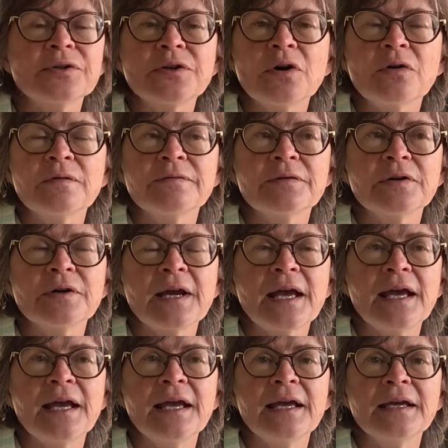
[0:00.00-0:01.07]
over
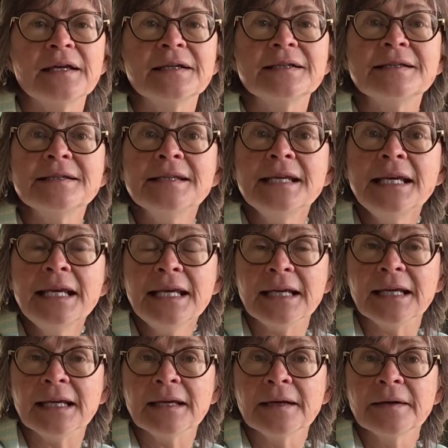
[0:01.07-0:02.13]
a
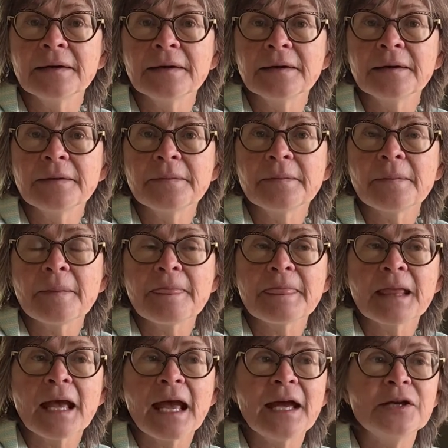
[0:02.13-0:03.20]
T
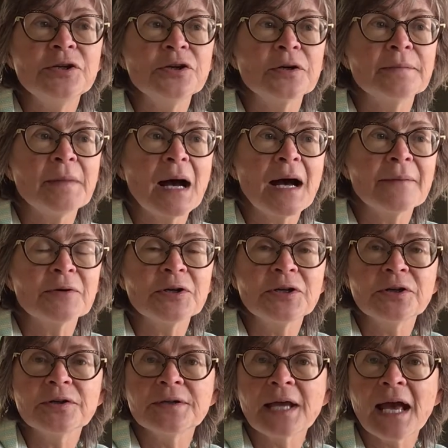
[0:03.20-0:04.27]
and your mom or
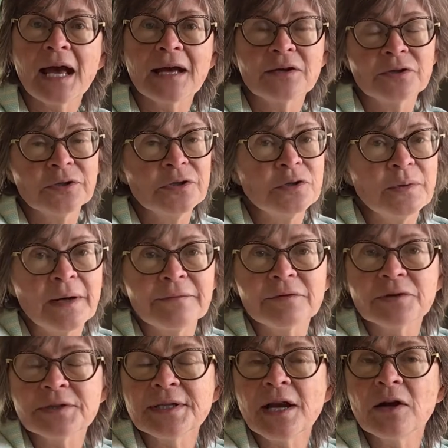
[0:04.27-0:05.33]
your dad or whoever
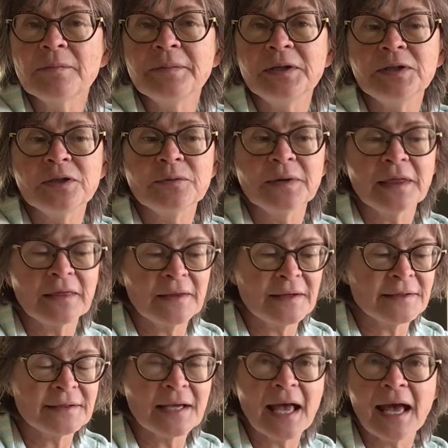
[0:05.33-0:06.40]
is helping you with
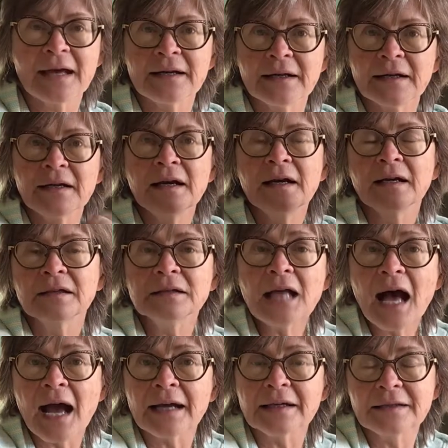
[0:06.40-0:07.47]
this had a
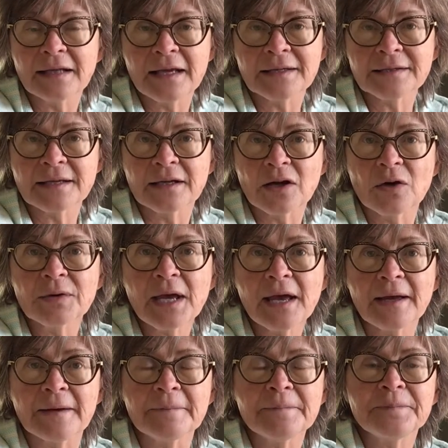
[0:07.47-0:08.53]
clock and they said,
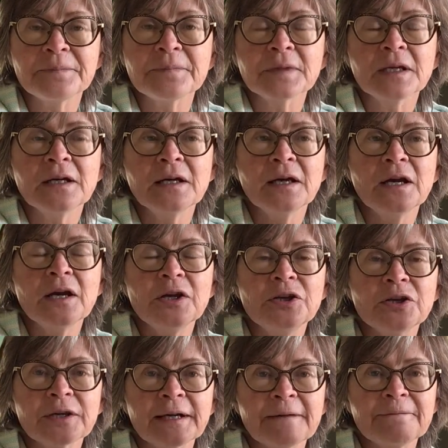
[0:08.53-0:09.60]
okay,
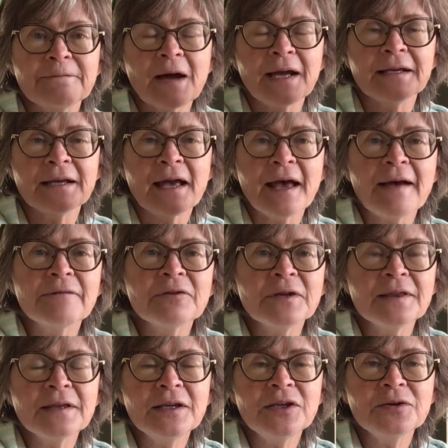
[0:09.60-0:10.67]
you're going to find
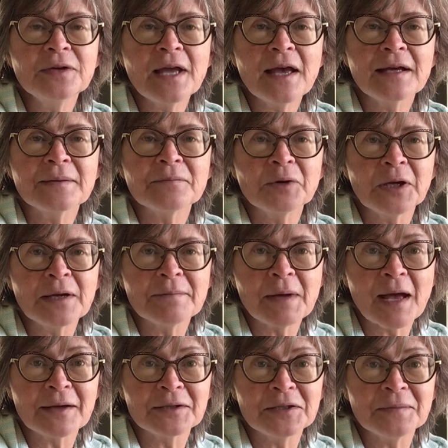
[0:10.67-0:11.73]
everything you can and bring it
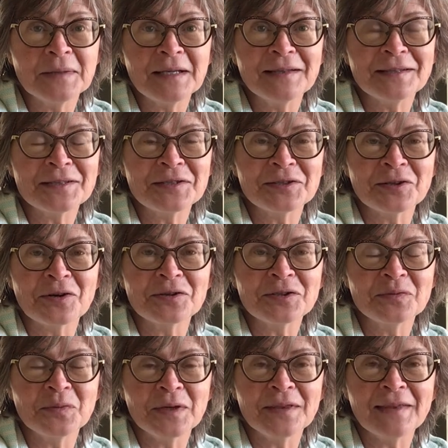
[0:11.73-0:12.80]
back to me that
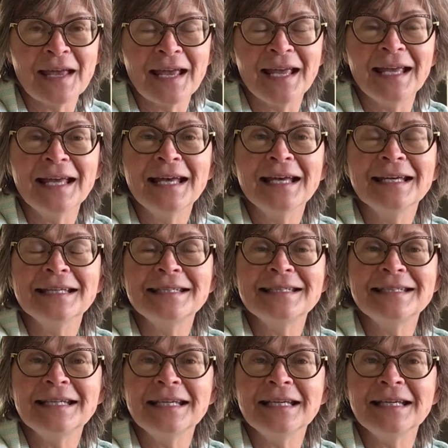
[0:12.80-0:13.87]
starts with a
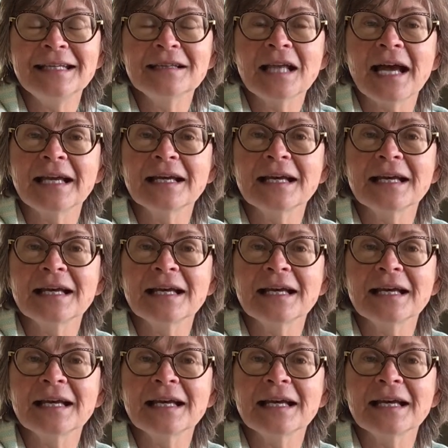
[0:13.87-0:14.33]
T, like